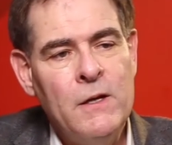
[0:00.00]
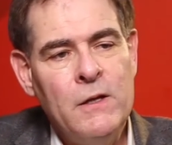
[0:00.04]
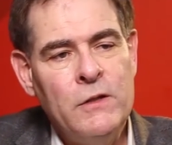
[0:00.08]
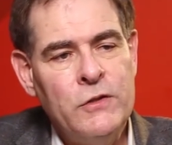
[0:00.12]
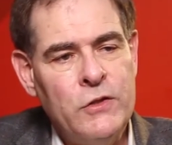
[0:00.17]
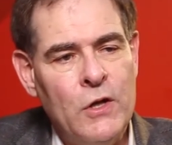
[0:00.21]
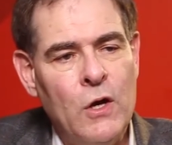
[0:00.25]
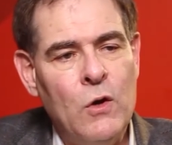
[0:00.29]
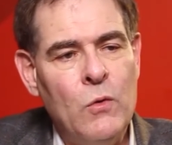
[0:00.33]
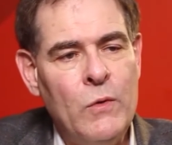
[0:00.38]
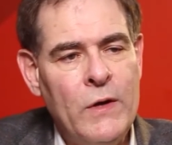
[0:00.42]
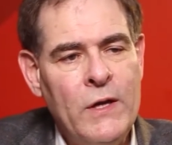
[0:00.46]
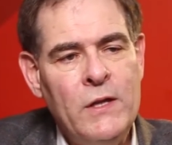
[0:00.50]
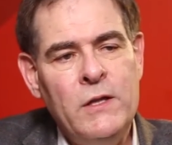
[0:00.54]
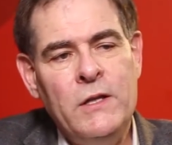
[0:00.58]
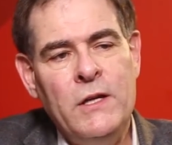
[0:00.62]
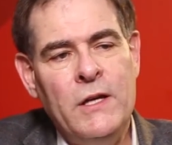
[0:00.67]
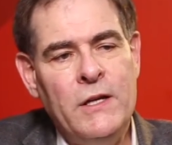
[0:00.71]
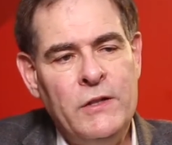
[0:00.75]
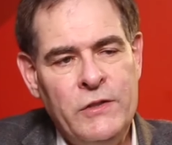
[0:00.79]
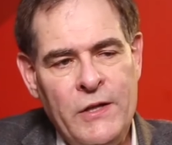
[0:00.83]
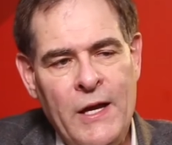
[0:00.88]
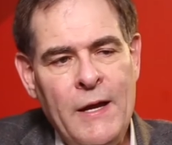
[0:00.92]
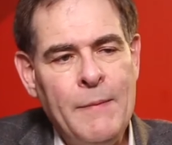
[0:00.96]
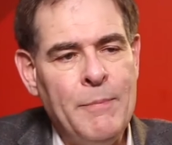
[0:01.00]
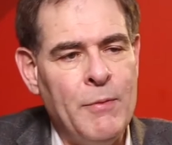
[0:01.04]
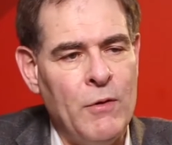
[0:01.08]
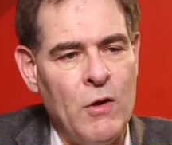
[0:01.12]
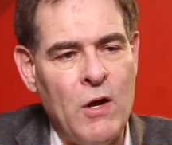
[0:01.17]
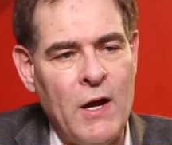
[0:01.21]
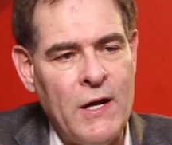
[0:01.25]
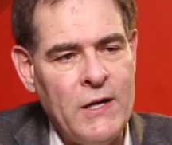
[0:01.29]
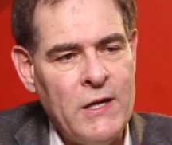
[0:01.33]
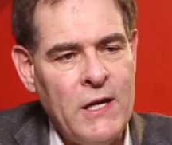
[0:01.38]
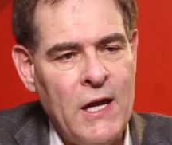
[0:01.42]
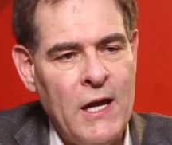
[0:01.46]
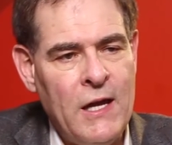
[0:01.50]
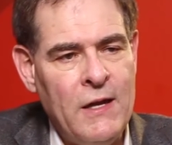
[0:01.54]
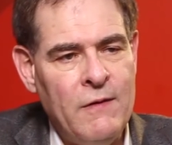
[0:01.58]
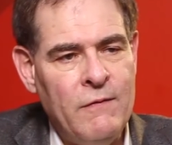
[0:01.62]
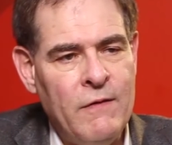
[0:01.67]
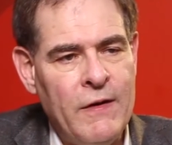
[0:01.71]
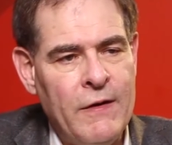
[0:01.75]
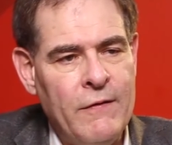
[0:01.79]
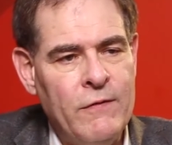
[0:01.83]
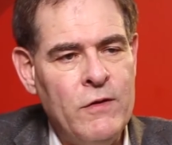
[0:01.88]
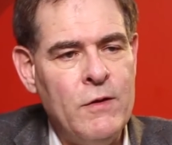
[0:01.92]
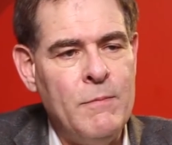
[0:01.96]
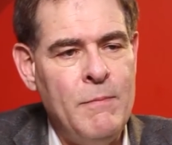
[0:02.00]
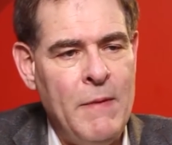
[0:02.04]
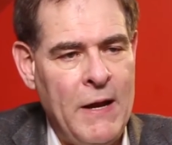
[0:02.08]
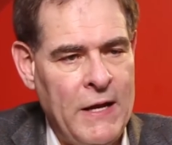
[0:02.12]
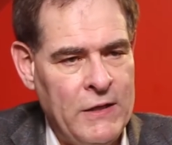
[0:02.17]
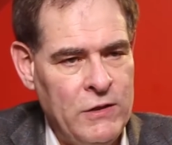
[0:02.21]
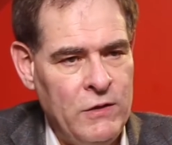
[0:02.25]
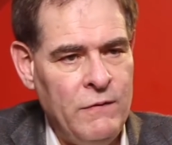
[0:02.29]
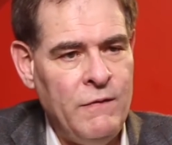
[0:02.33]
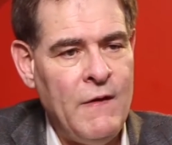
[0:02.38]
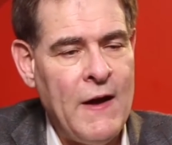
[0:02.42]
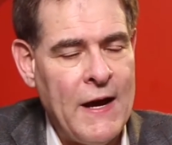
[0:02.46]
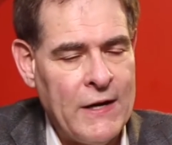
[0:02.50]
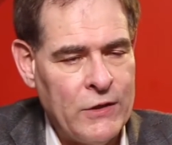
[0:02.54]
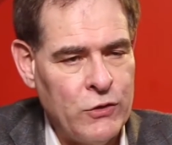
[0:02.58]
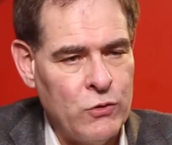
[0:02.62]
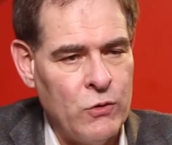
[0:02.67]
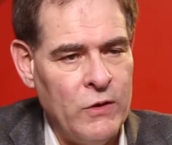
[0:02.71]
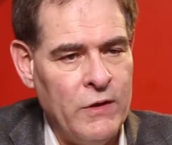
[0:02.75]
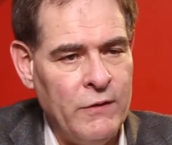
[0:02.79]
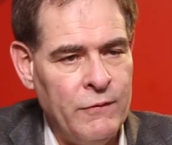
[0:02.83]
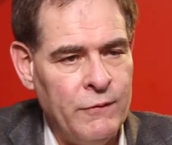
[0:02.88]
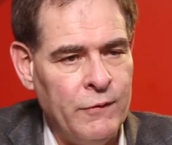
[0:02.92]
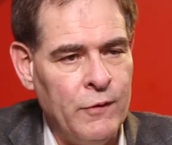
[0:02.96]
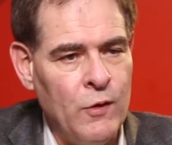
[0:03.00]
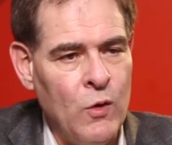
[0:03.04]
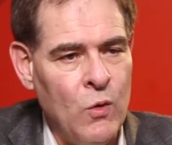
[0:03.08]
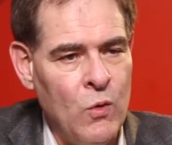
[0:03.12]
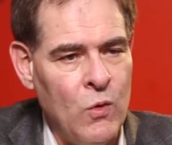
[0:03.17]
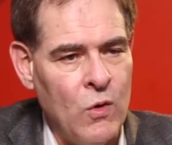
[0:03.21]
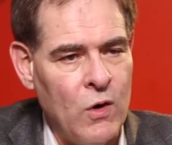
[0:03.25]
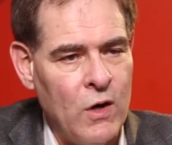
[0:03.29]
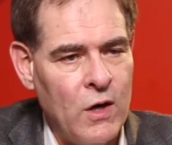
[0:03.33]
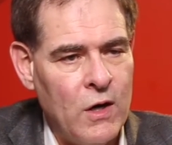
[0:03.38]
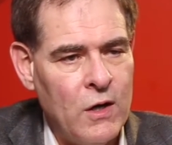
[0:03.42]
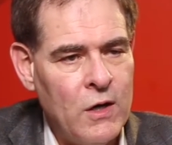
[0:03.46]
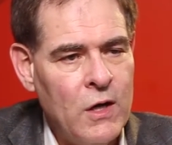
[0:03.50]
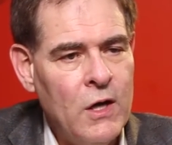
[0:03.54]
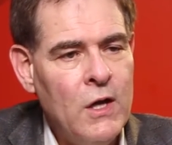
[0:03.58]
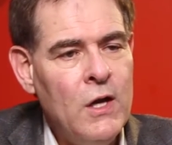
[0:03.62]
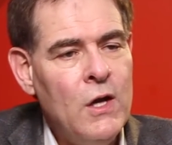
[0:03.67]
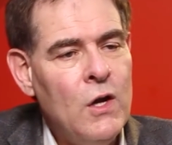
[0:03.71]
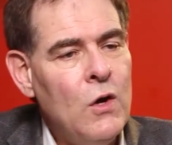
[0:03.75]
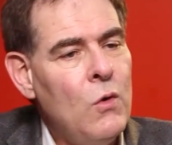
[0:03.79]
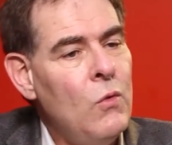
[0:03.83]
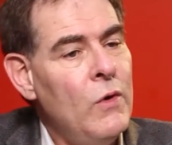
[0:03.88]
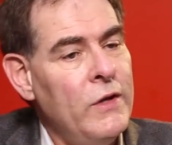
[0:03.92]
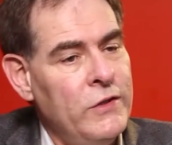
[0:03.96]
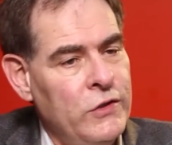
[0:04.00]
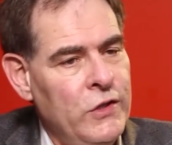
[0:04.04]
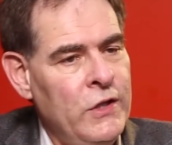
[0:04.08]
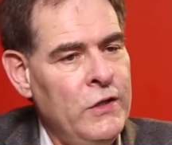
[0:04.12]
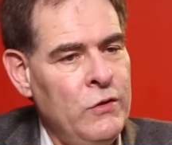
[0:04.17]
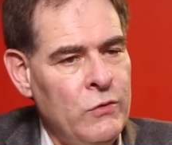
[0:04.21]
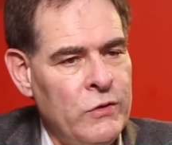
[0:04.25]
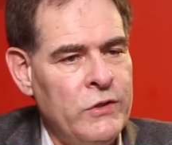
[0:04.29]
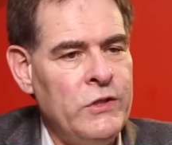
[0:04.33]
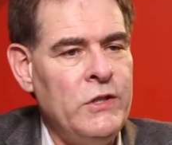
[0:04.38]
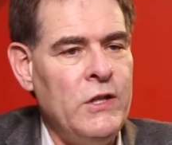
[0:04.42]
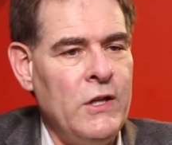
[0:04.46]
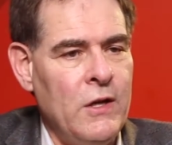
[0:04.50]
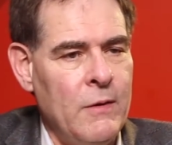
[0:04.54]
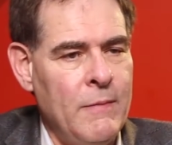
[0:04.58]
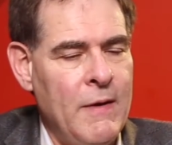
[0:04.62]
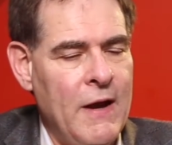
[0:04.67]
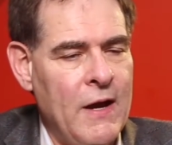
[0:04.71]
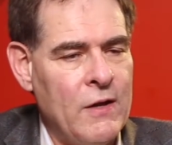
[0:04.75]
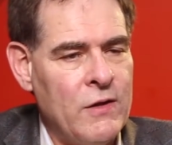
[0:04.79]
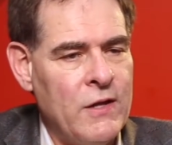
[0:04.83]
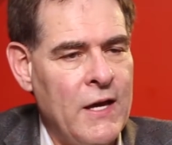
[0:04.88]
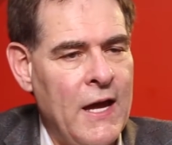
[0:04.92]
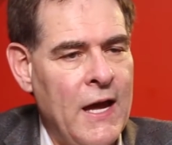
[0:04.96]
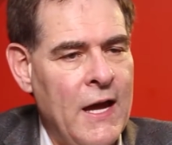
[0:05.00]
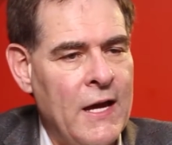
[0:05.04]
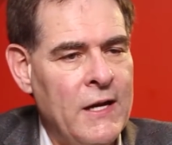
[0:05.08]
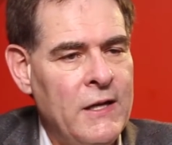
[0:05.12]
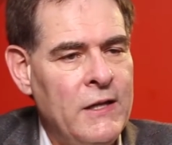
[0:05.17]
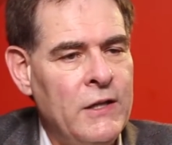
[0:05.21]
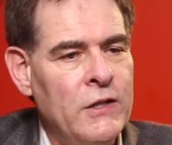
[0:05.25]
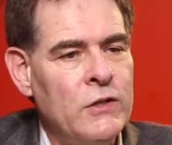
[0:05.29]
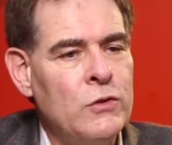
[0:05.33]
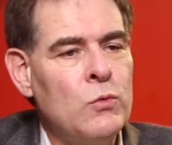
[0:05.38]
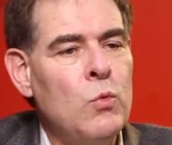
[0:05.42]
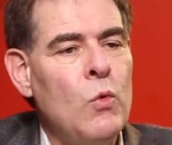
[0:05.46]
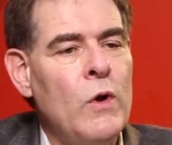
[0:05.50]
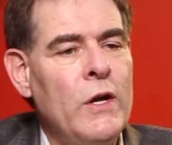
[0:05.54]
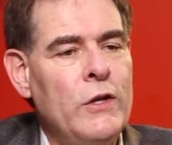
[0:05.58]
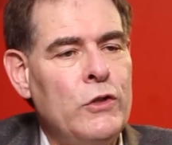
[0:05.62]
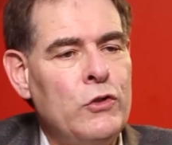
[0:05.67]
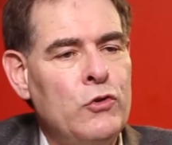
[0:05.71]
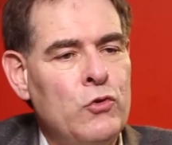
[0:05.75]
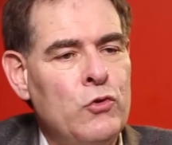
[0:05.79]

So in the example I gave of the manufacturing floor, what's interesting about that is what